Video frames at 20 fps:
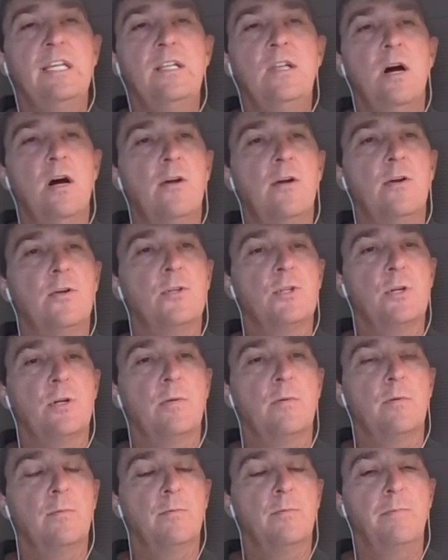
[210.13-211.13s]
Keyloggers
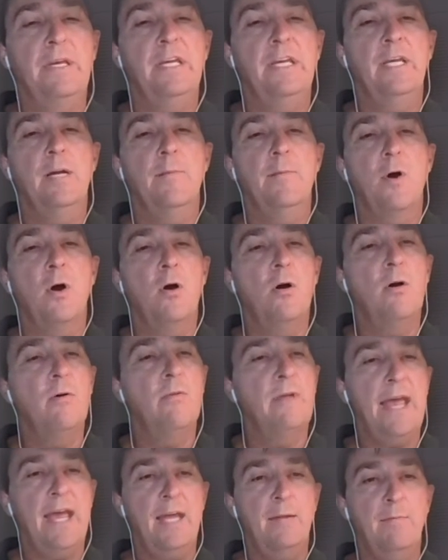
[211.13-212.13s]
are picking up
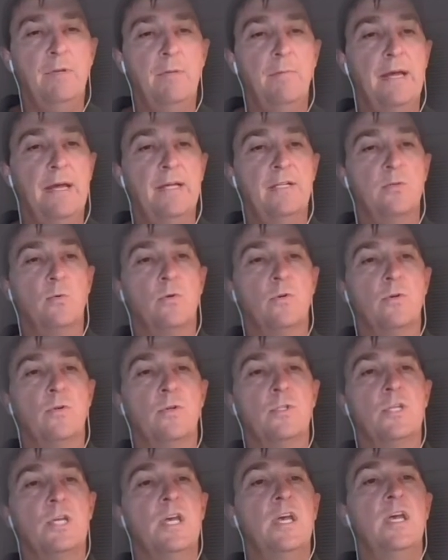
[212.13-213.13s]
all the admin
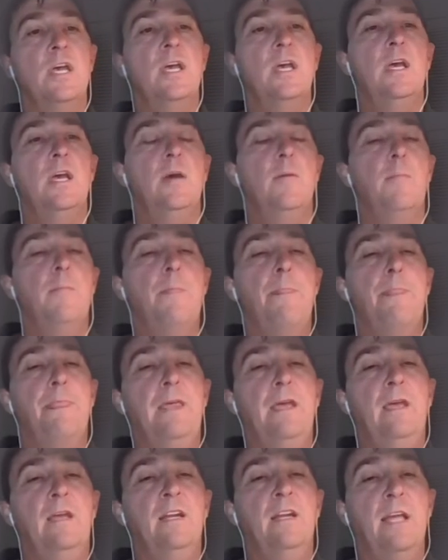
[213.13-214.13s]
passwords
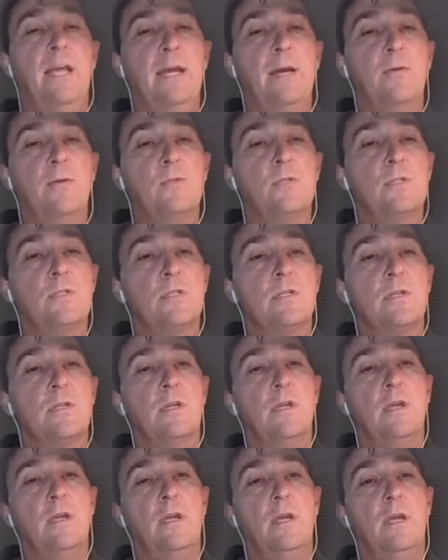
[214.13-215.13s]
and accounts
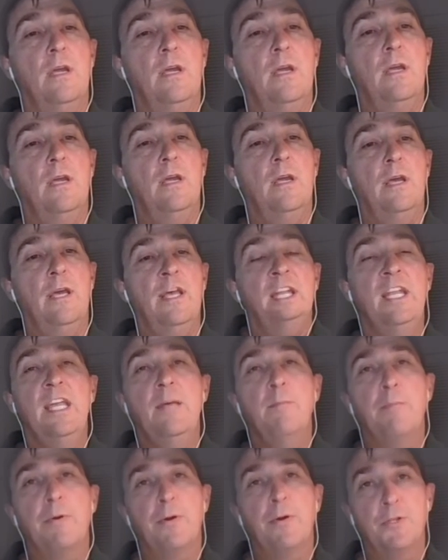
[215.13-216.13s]
and
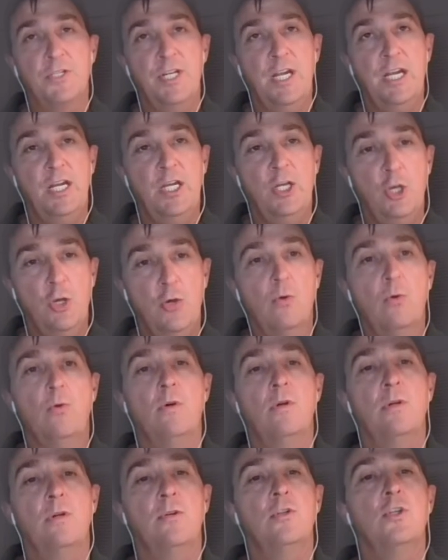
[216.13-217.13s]
impersonating
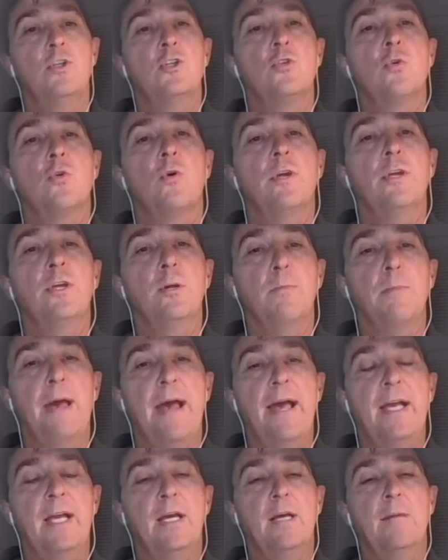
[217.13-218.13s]
you, destroying your
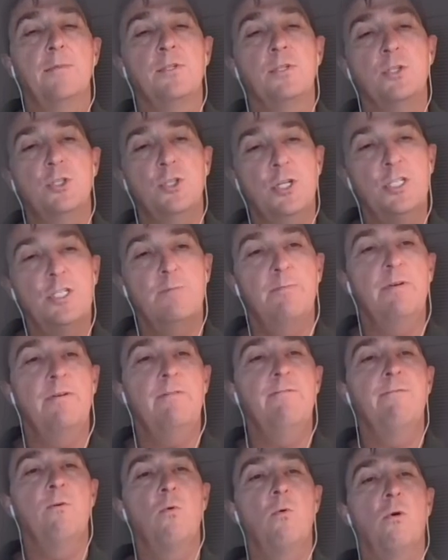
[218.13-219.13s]
backups just
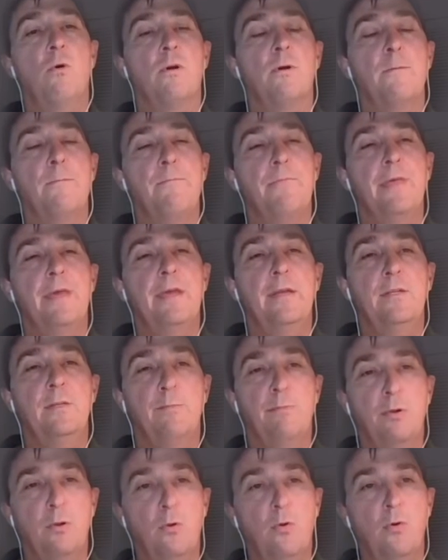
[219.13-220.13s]
before they
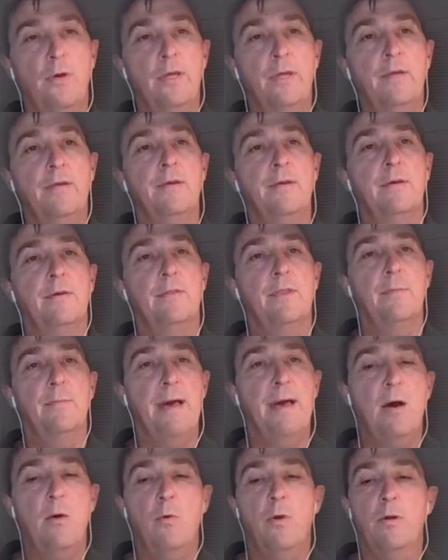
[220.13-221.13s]
deploy the
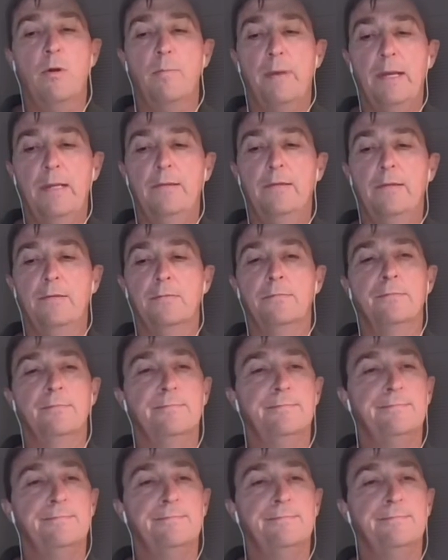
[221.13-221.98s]
malware payload.